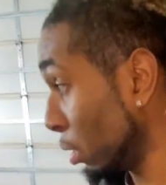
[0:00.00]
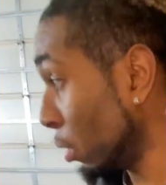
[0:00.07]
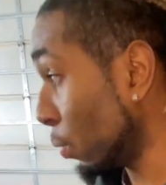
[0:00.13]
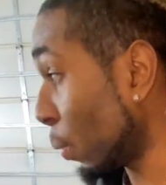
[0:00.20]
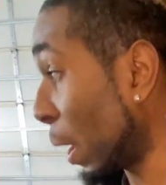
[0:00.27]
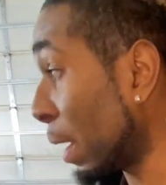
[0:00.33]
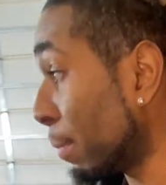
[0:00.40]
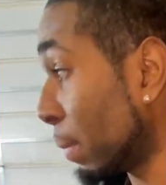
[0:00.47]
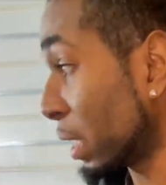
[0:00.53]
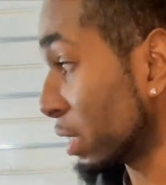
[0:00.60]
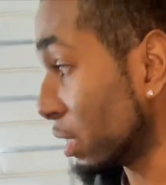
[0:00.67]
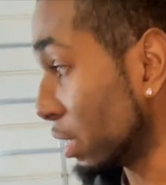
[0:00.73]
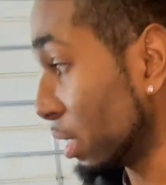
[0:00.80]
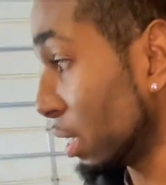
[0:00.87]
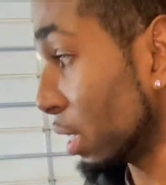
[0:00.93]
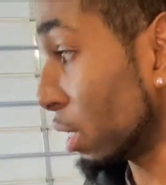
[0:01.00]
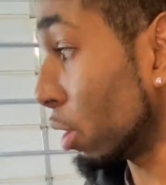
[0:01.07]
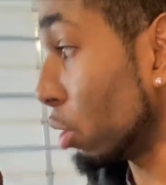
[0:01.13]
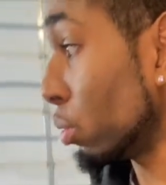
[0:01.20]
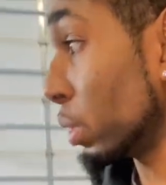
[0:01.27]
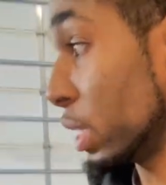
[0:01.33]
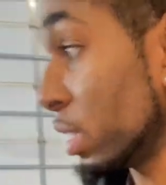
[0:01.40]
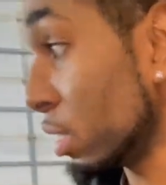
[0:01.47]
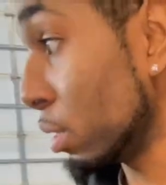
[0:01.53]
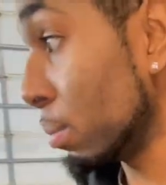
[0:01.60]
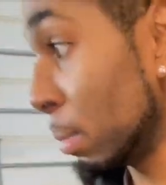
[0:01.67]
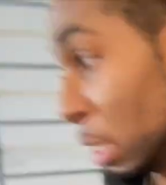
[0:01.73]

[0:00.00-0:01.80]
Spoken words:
wide body kit and OEM